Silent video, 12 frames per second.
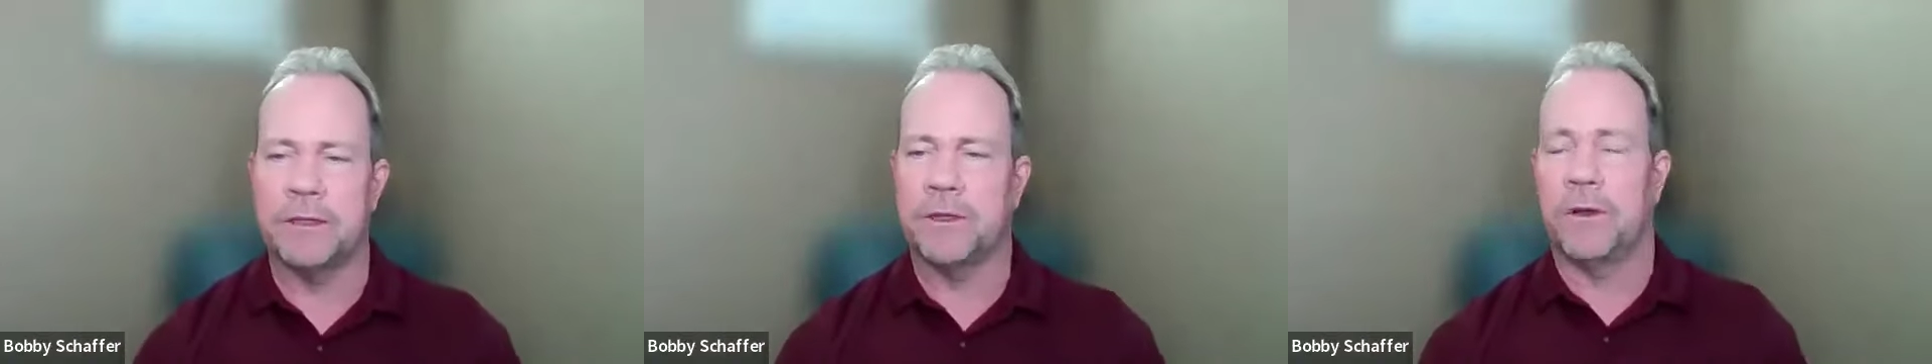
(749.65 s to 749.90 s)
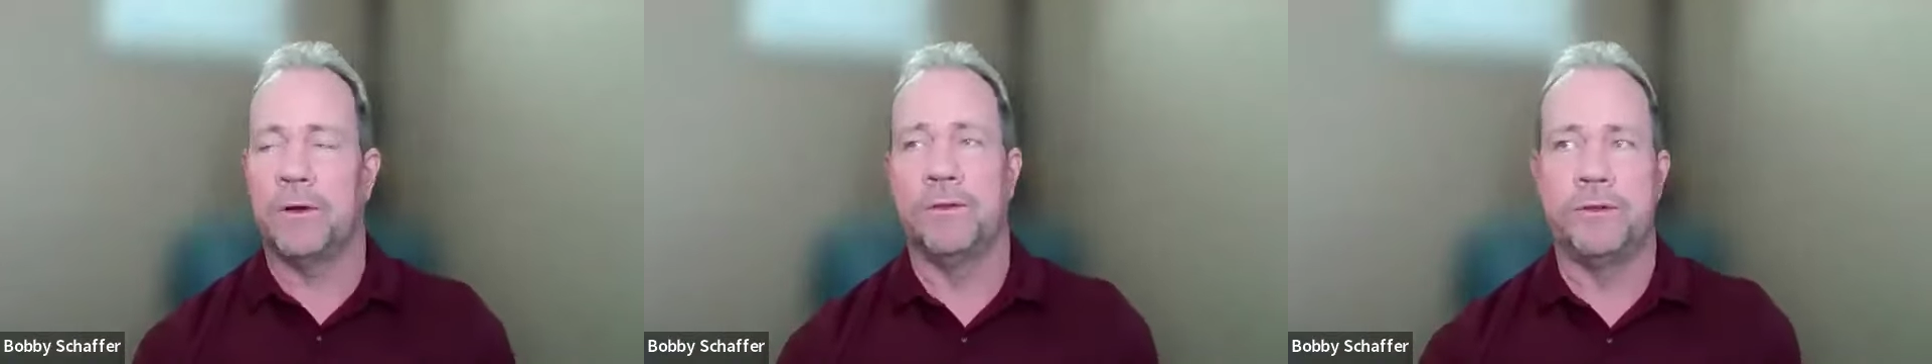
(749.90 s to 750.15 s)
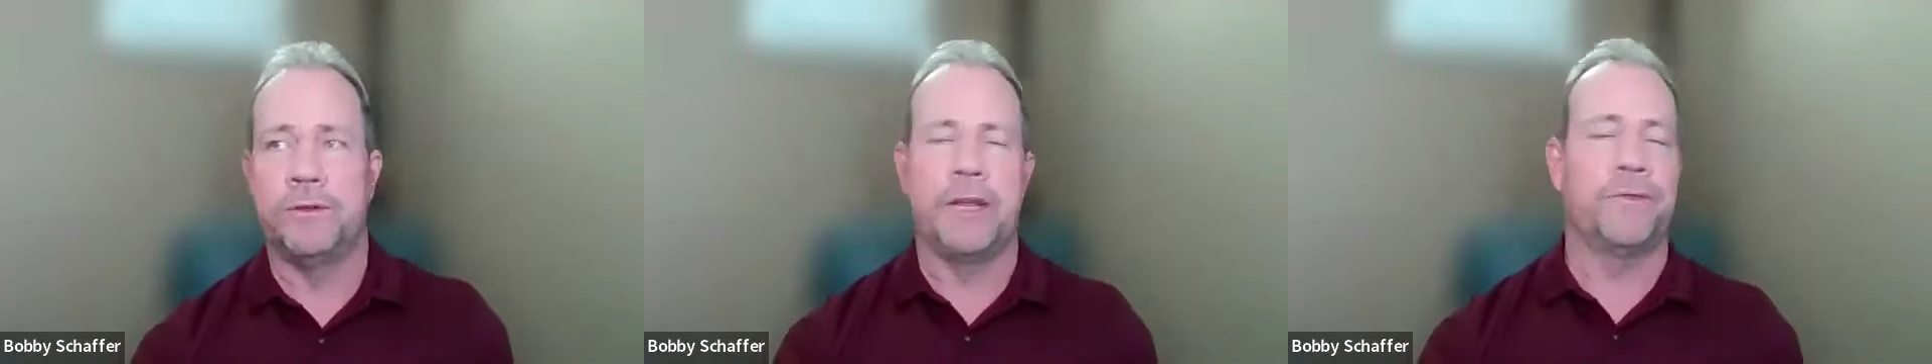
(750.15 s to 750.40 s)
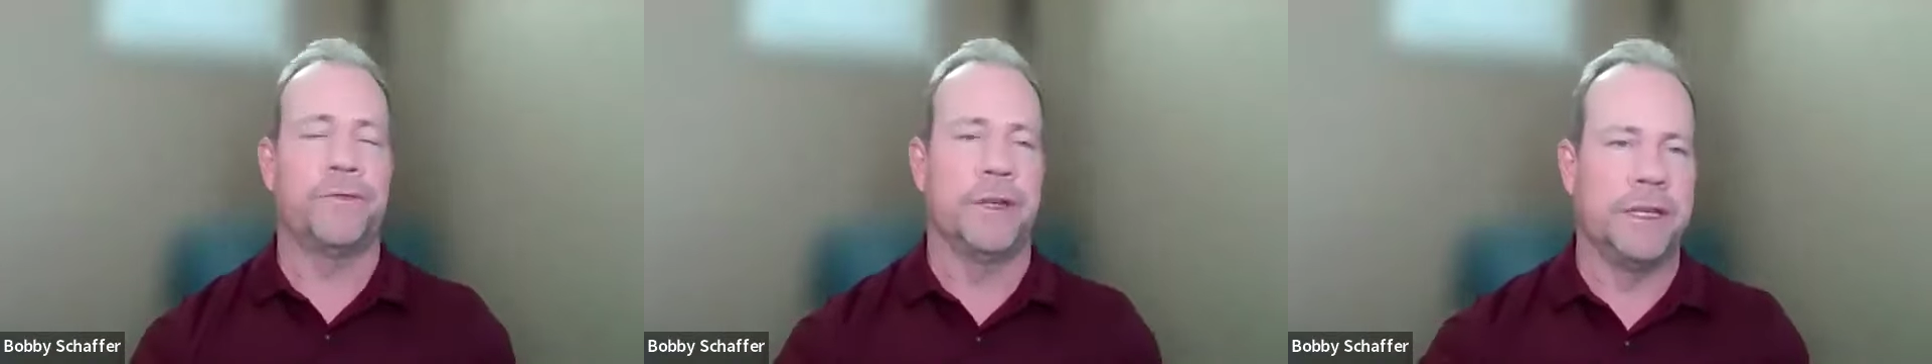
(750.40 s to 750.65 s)
It's a whole
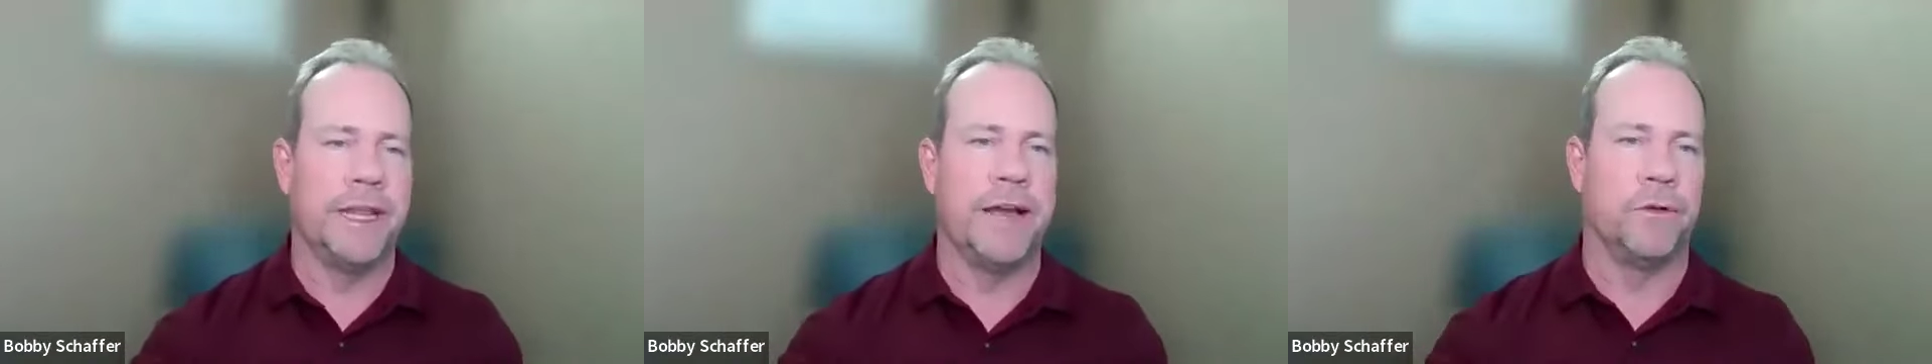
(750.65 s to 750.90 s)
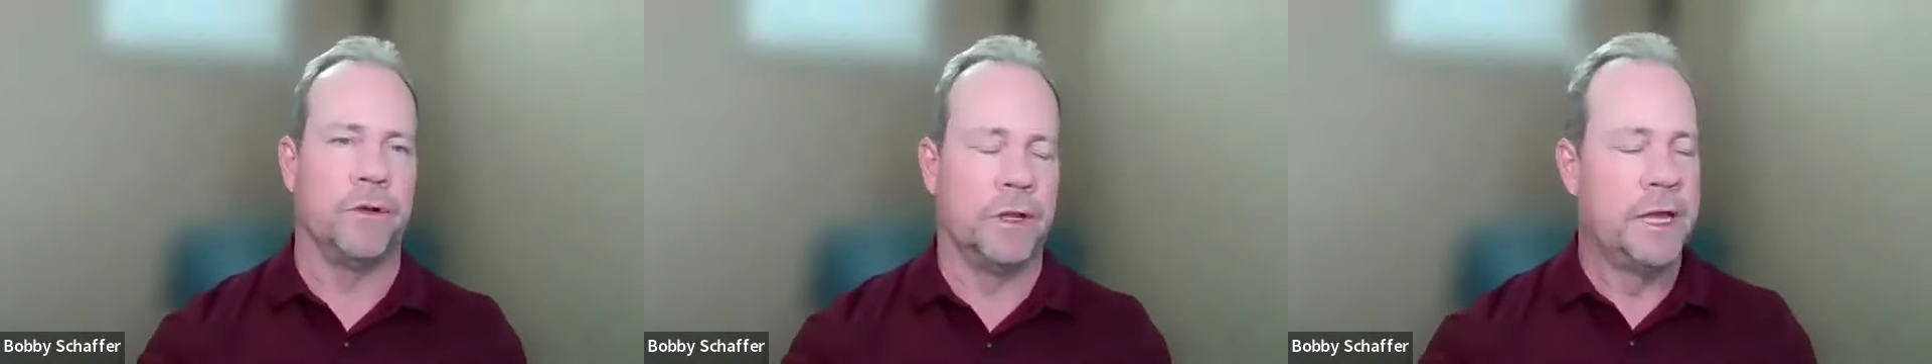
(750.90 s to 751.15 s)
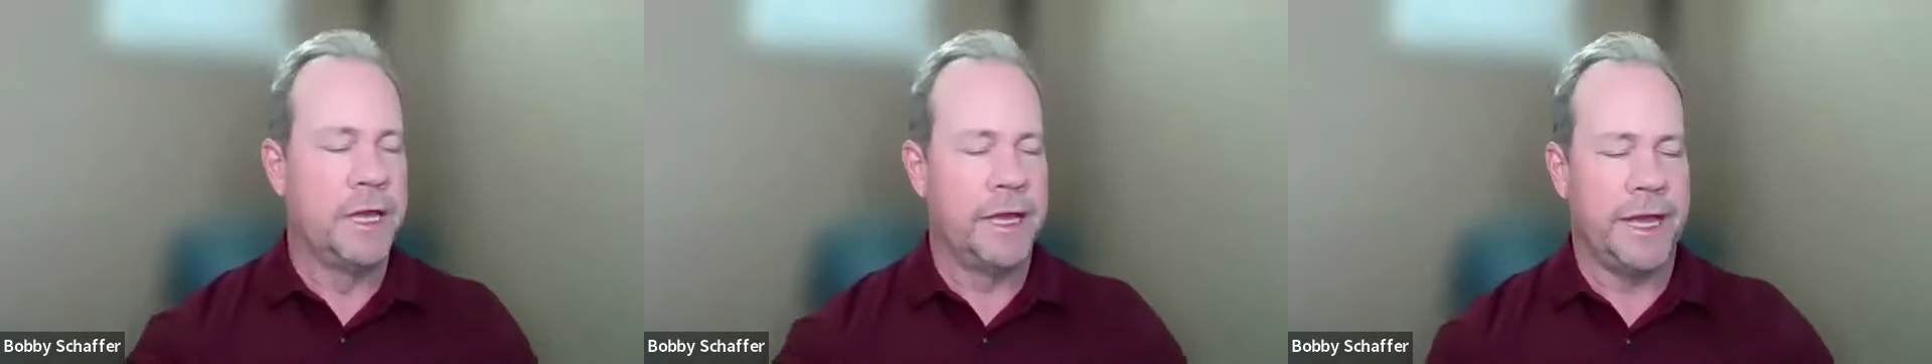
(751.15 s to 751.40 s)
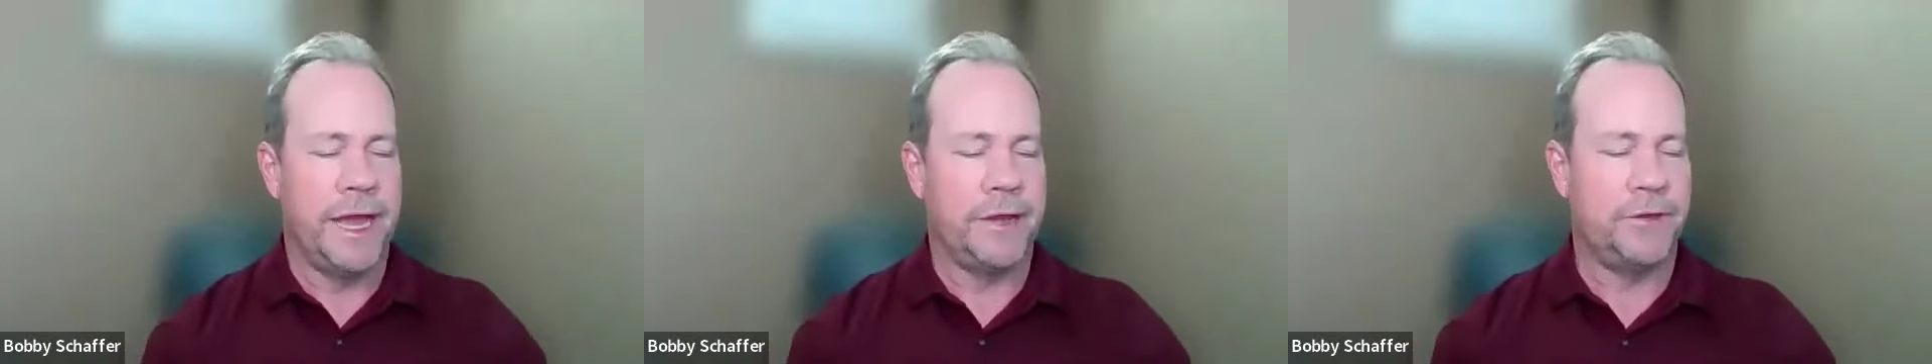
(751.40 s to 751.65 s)
different level
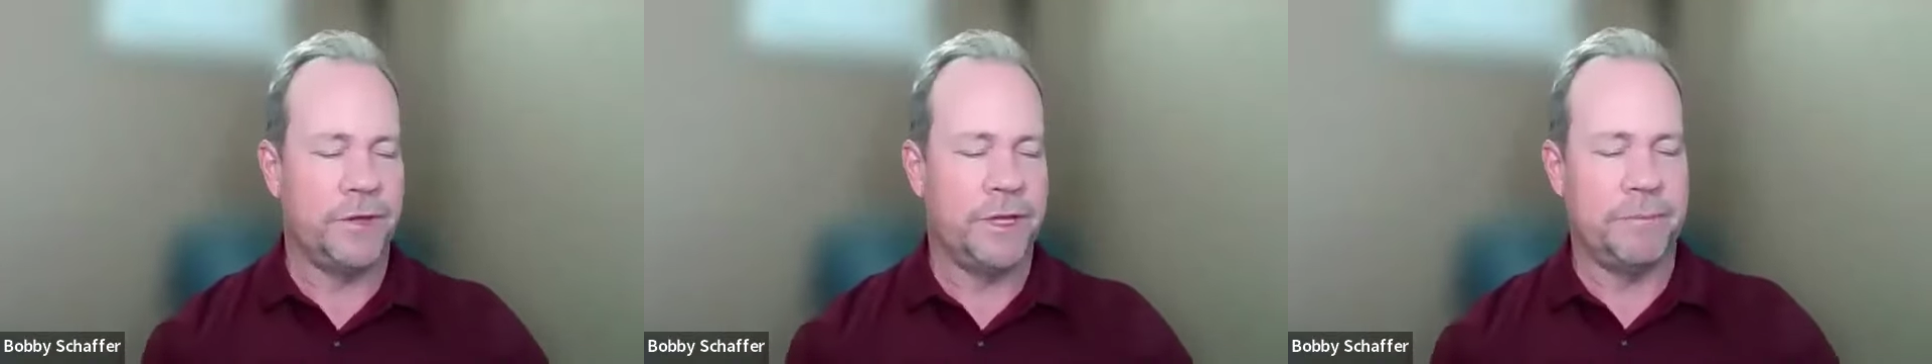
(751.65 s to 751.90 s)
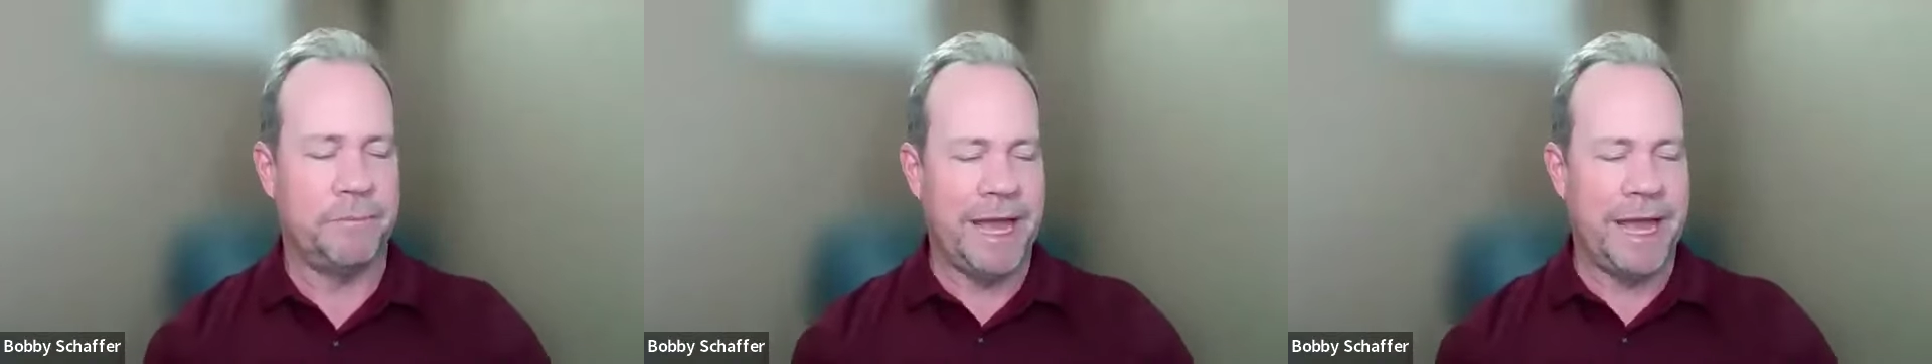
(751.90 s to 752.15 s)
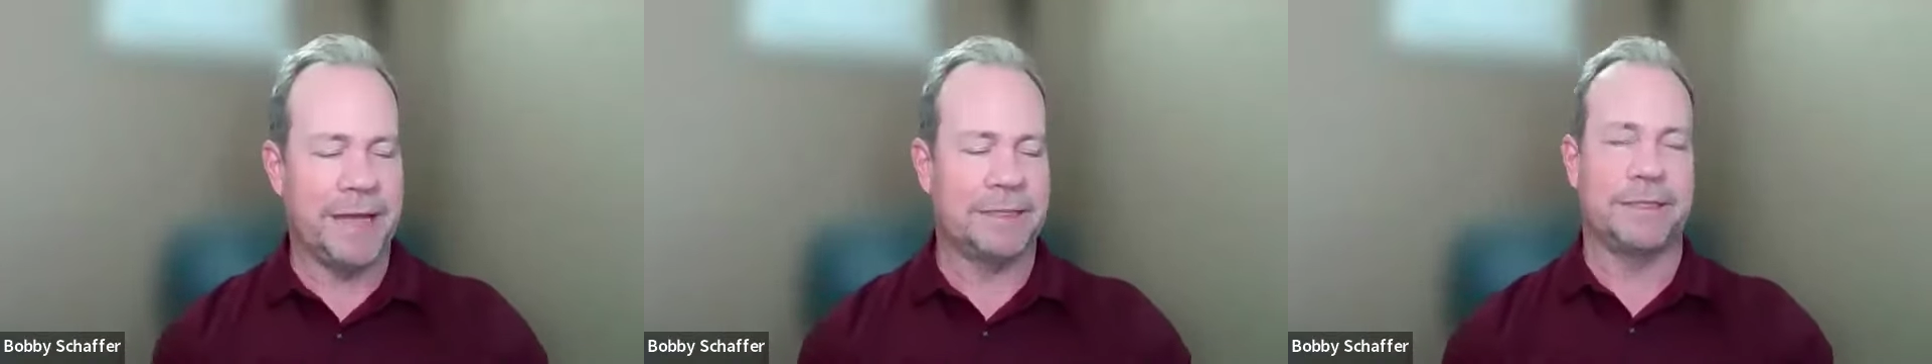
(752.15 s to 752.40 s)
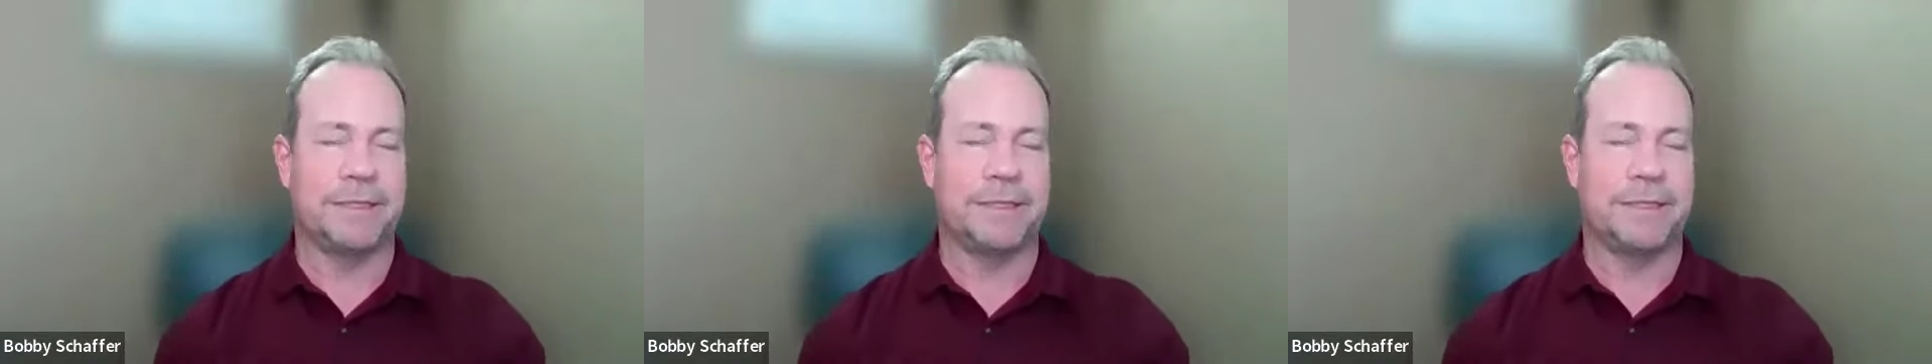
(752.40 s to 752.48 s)
as you get past